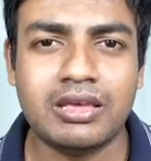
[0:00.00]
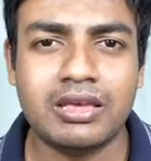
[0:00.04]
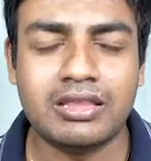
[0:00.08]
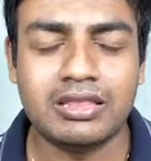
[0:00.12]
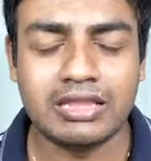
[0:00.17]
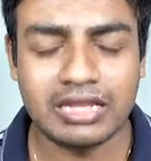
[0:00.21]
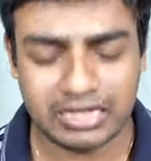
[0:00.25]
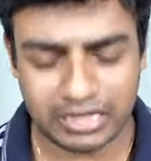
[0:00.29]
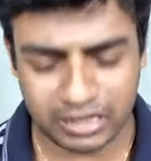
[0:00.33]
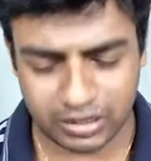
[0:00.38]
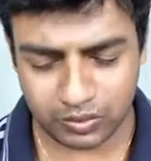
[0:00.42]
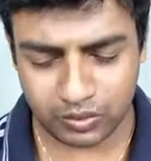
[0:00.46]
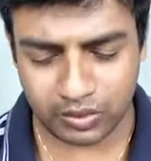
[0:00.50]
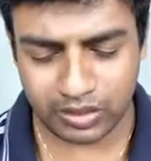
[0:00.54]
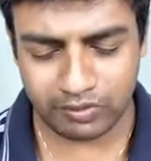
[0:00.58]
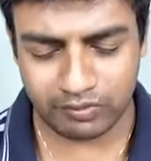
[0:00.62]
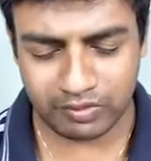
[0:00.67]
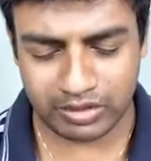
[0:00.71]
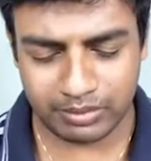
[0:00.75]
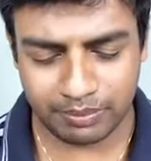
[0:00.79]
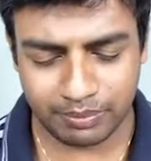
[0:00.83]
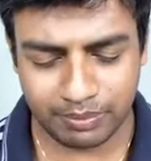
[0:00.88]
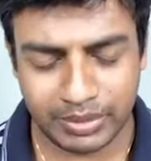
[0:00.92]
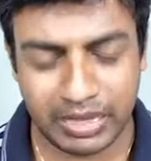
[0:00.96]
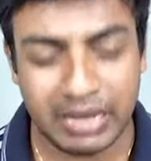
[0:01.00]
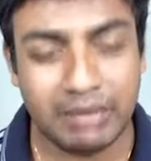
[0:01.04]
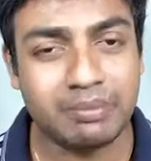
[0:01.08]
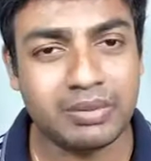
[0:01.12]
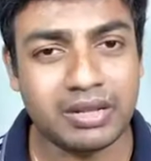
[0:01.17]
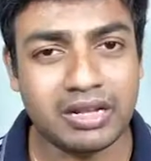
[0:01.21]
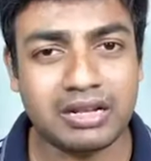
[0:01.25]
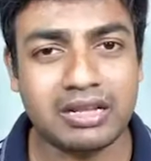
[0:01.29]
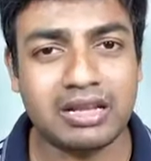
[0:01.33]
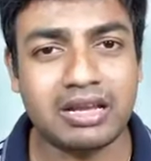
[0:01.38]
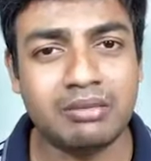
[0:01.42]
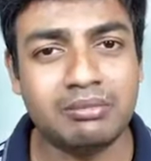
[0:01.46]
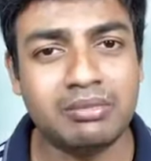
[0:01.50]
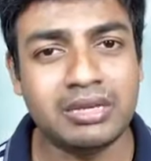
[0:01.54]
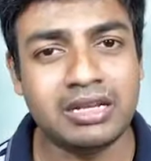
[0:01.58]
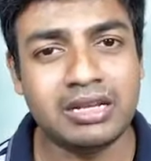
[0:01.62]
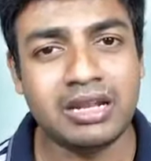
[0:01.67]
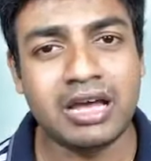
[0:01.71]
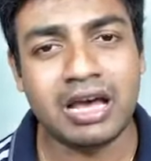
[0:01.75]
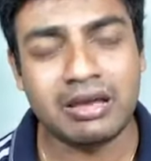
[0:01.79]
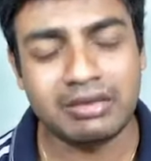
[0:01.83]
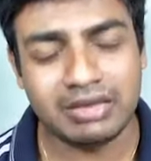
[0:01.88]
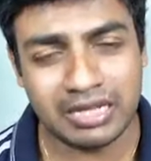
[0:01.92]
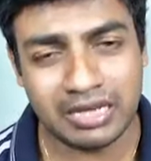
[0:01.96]
That is why when people come
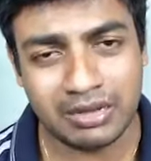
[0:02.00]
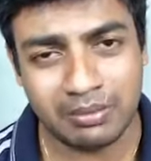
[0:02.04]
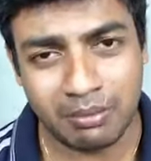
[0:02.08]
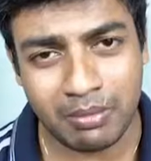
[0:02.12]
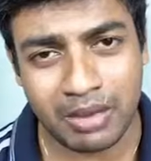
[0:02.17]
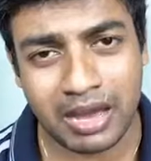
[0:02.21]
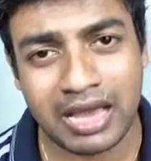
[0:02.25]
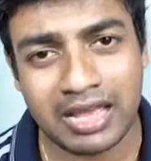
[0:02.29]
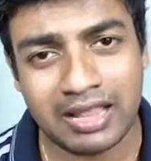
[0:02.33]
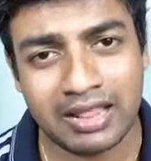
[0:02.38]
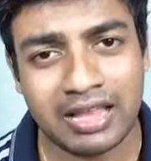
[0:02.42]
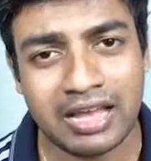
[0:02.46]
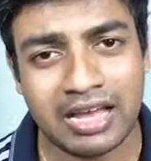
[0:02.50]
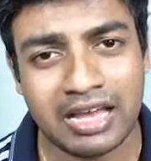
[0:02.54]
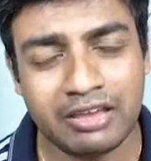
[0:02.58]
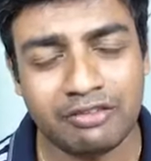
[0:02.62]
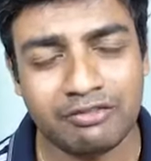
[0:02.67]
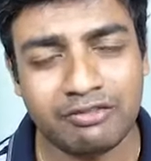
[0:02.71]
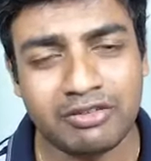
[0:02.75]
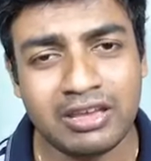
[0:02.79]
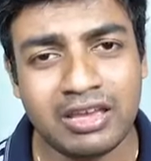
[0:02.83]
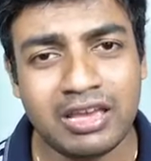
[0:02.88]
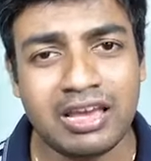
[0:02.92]
in my life,